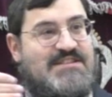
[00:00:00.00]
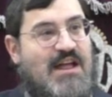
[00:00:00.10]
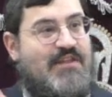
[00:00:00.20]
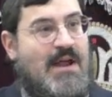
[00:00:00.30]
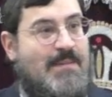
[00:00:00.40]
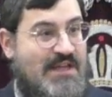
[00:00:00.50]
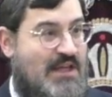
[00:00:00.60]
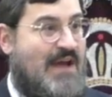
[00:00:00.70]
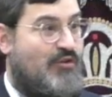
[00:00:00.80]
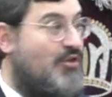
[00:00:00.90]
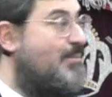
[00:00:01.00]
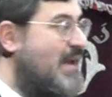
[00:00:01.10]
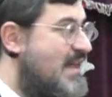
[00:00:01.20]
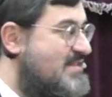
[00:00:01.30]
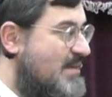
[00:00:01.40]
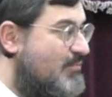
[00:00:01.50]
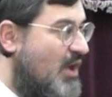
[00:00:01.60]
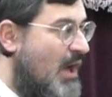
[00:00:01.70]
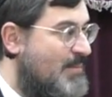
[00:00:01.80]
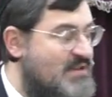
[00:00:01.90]
another number. You have it on the plane
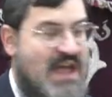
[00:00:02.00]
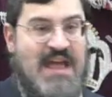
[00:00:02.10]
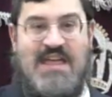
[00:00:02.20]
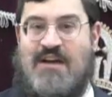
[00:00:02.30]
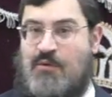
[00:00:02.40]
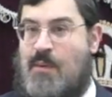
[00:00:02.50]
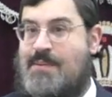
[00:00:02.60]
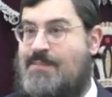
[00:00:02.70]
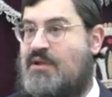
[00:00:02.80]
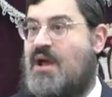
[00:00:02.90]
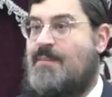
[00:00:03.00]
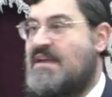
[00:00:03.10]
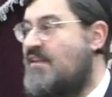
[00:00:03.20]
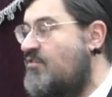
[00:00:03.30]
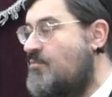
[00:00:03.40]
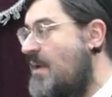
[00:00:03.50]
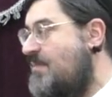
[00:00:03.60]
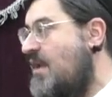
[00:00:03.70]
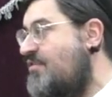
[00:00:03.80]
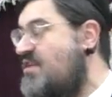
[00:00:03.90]
sometimes. They have it when people are coming into
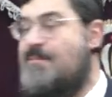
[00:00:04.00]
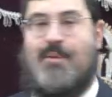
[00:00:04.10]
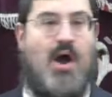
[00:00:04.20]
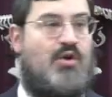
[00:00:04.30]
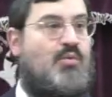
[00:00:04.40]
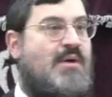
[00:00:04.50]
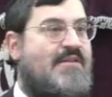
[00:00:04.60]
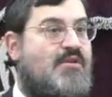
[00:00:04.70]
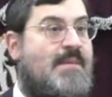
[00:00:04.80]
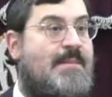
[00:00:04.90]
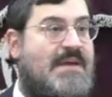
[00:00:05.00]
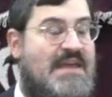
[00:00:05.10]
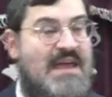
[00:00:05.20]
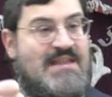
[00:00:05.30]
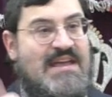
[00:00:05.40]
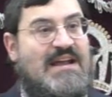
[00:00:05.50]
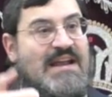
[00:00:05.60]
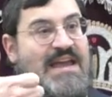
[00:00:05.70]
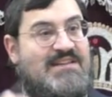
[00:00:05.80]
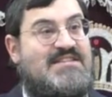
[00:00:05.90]
maybe a theme park or whatever it may be. They
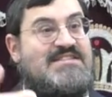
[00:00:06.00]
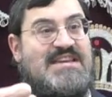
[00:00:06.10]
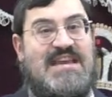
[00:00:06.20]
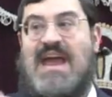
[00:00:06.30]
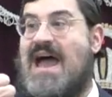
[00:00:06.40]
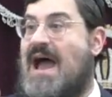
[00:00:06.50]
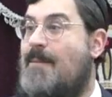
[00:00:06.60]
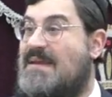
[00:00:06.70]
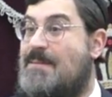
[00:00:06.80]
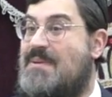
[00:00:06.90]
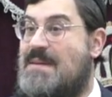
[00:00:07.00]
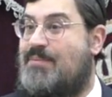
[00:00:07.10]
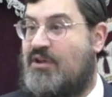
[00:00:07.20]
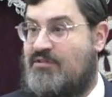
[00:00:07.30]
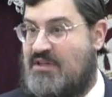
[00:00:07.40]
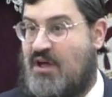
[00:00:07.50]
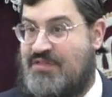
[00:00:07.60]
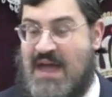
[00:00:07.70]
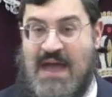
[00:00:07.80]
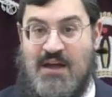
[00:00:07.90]
click to see how many people are
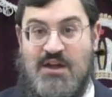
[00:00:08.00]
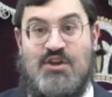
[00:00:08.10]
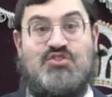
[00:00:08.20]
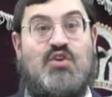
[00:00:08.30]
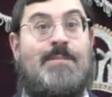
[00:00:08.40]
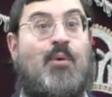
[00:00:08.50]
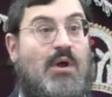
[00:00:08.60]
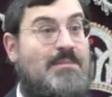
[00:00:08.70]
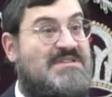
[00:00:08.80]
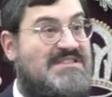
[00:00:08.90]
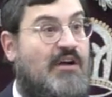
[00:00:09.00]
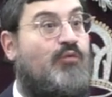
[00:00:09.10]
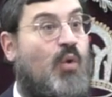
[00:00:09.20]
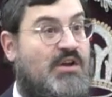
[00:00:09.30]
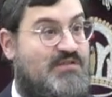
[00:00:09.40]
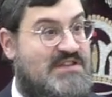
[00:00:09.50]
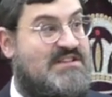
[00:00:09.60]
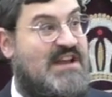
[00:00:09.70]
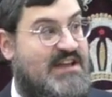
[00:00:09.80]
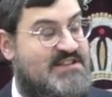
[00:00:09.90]
there. So he bought himself one of these
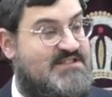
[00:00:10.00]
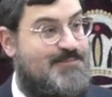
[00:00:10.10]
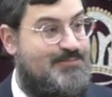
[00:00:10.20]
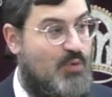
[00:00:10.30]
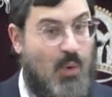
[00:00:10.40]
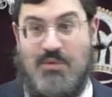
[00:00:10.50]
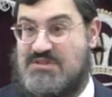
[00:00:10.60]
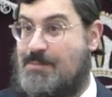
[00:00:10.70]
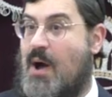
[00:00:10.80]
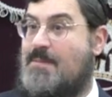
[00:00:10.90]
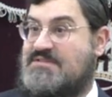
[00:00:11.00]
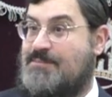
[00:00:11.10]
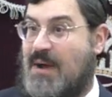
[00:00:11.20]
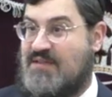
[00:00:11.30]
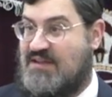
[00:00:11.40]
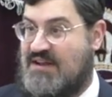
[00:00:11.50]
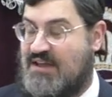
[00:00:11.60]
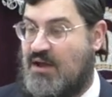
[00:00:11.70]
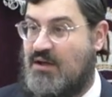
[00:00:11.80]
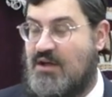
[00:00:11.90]
clickers. What was the purpose of buying the
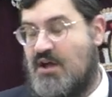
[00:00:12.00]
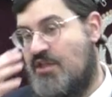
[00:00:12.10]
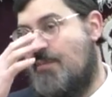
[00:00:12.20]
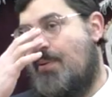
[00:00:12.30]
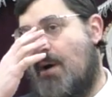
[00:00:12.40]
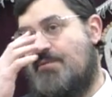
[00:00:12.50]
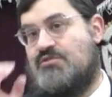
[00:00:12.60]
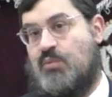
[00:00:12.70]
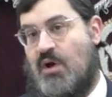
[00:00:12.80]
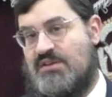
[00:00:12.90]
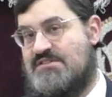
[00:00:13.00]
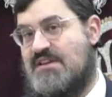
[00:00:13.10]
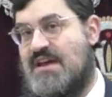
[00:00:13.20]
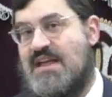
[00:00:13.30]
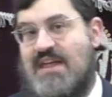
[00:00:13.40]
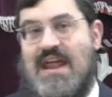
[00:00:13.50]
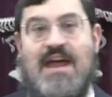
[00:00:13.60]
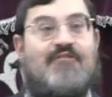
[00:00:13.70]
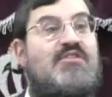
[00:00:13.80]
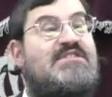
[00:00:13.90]
clicker? The purpose was that
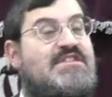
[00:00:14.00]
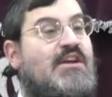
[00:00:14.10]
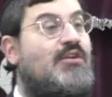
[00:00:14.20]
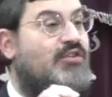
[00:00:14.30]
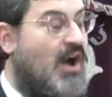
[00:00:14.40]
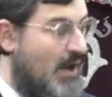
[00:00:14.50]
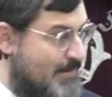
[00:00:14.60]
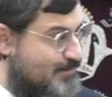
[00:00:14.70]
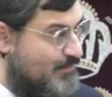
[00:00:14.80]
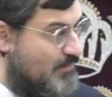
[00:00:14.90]
every single time